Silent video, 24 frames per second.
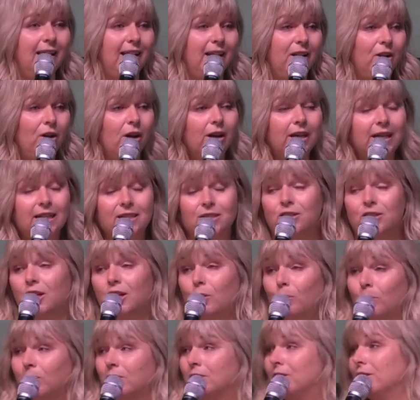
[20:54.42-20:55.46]
And I need to
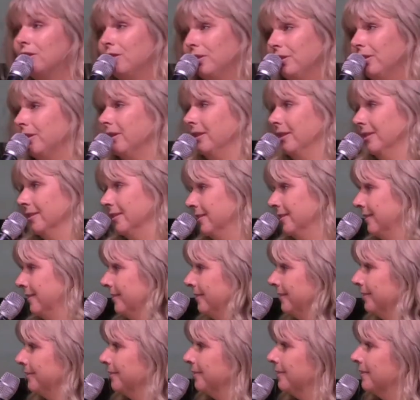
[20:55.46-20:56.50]
know what to do.
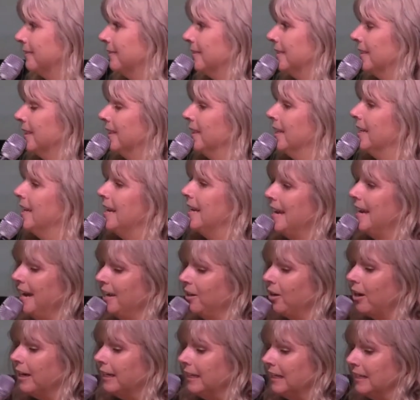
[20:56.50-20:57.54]

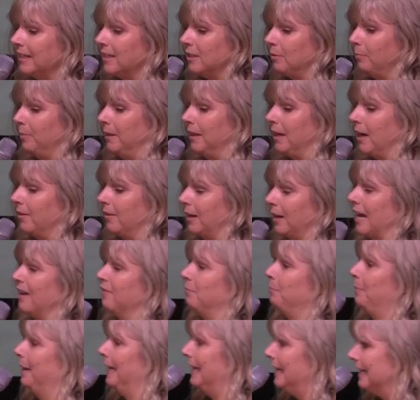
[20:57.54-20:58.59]
And I need to be able to
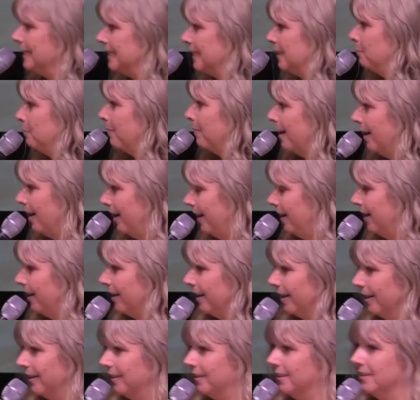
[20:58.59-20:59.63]
have peace in my
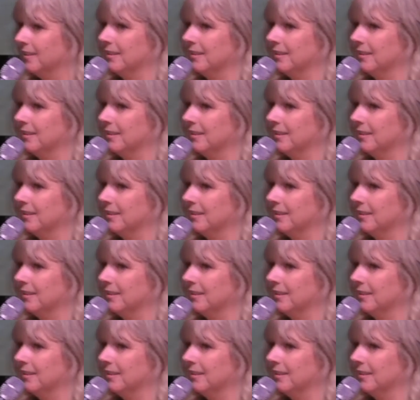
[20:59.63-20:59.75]
heart.